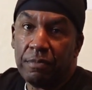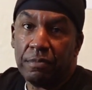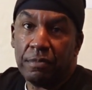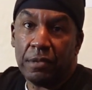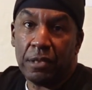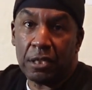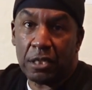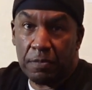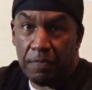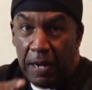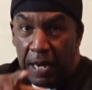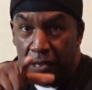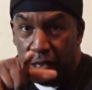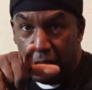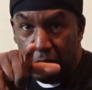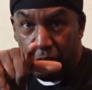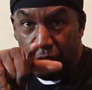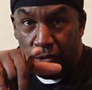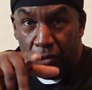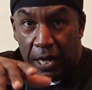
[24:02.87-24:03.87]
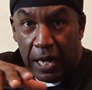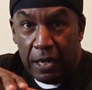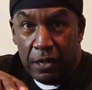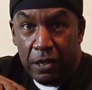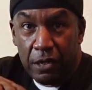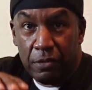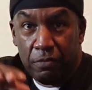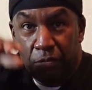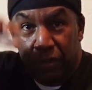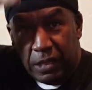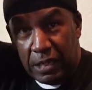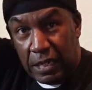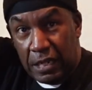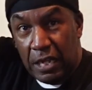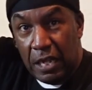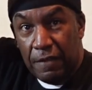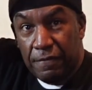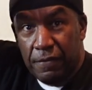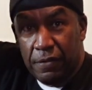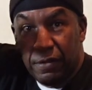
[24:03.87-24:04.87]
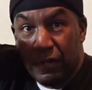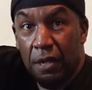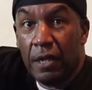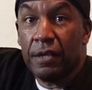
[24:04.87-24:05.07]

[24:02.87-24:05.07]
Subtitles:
The spot that we're at with the cover,